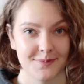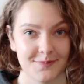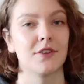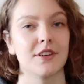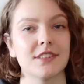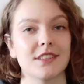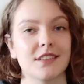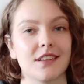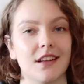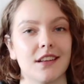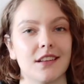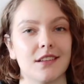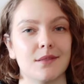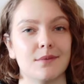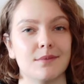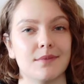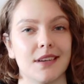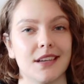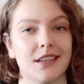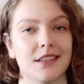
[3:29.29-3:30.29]
First
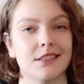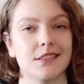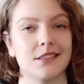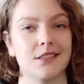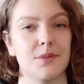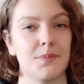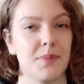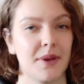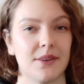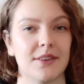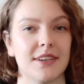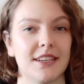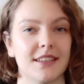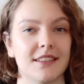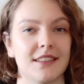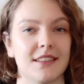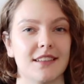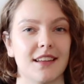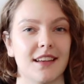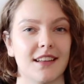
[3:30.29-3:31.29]
column is the
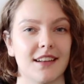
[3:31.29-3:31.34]
period,